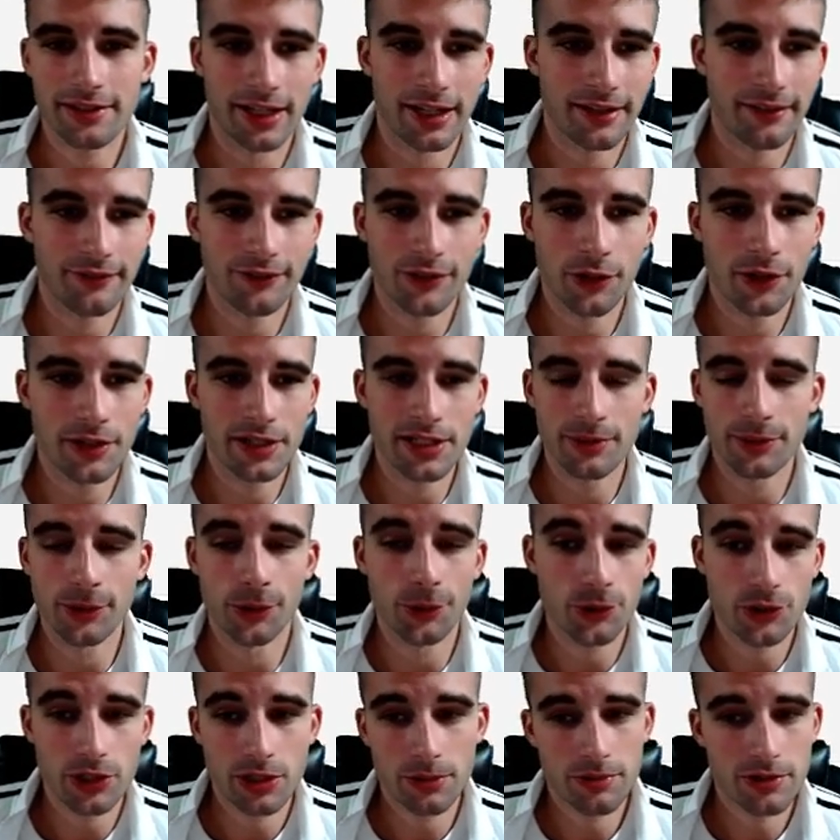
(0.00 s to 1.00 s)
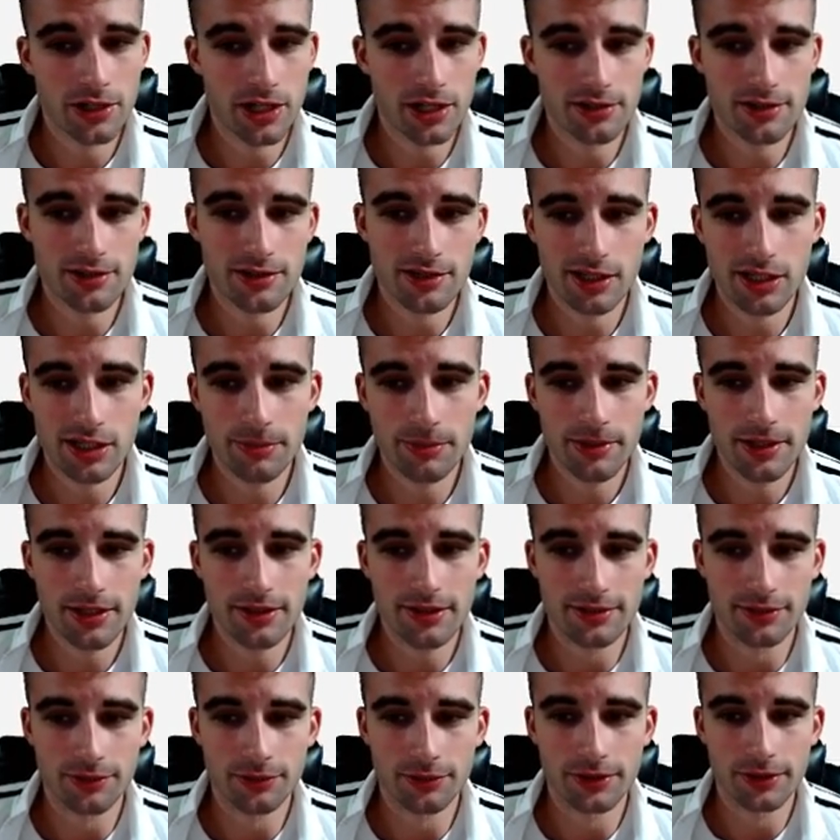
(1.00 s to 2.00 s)
I have no idea what ownership projections are going to be.
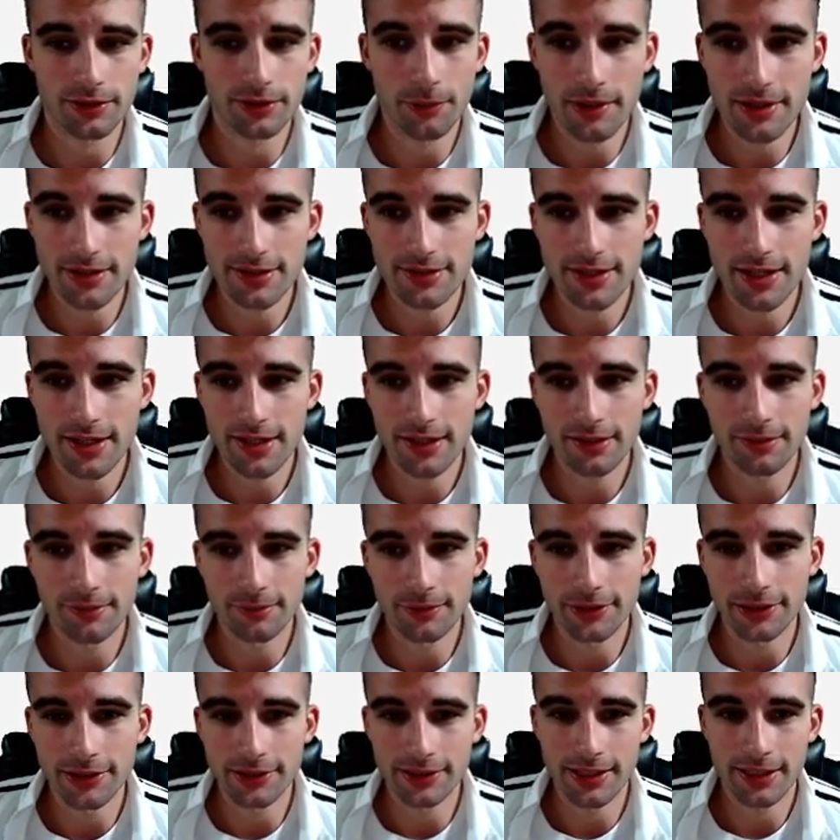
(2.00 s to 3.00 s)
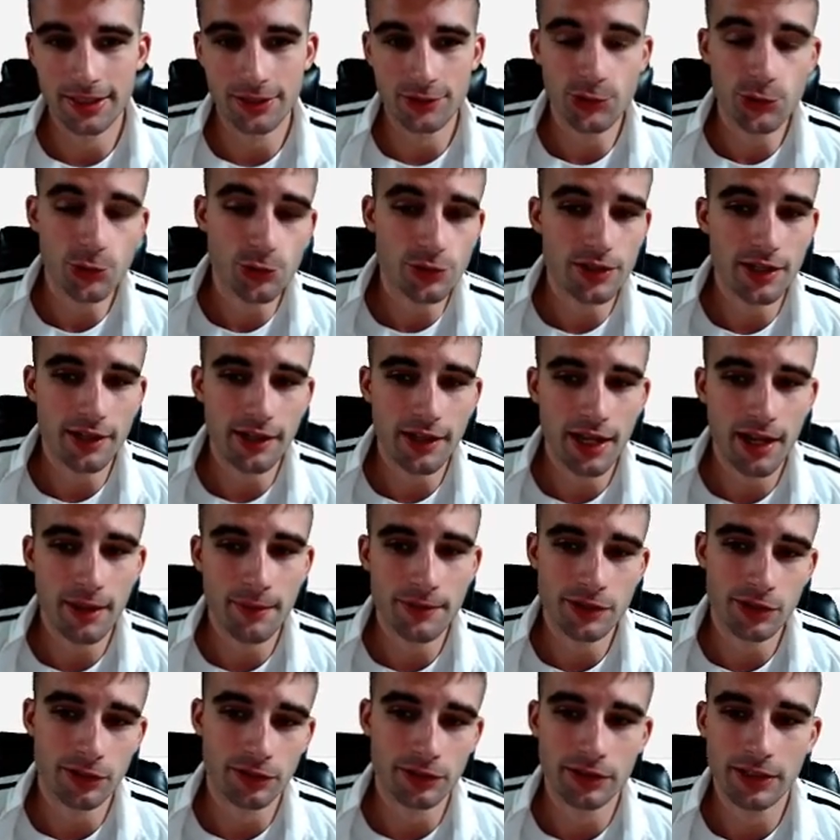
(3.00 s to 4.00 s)
It's only Wednesday, and we just had a Tuesday
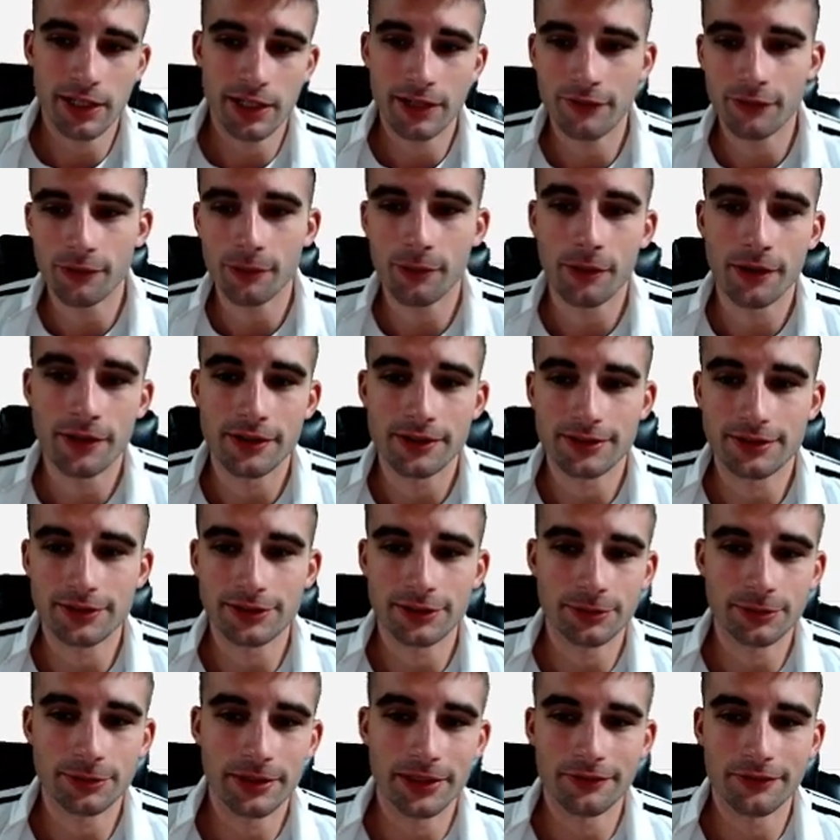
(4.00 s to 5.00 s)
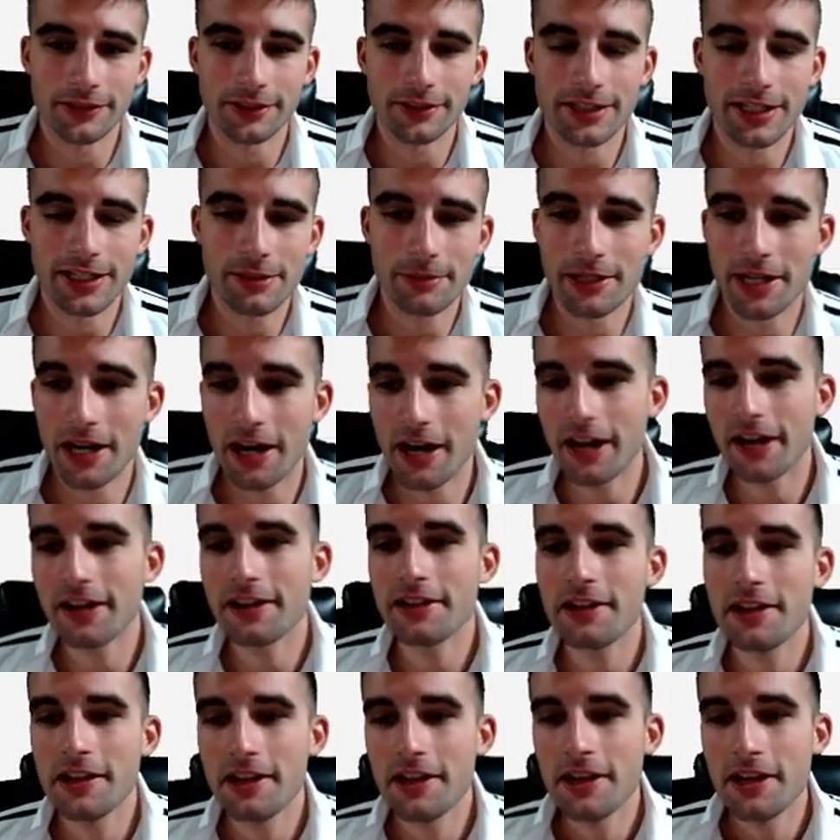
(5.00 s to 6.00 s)
game, so everyone's a little bit of a day
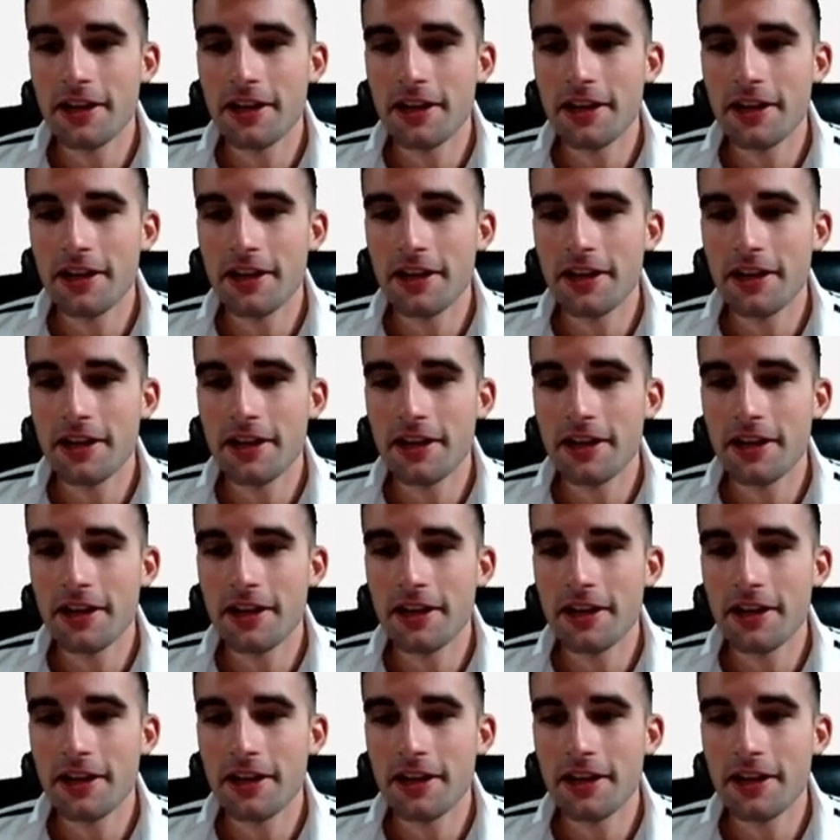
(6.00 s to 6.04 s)
behind.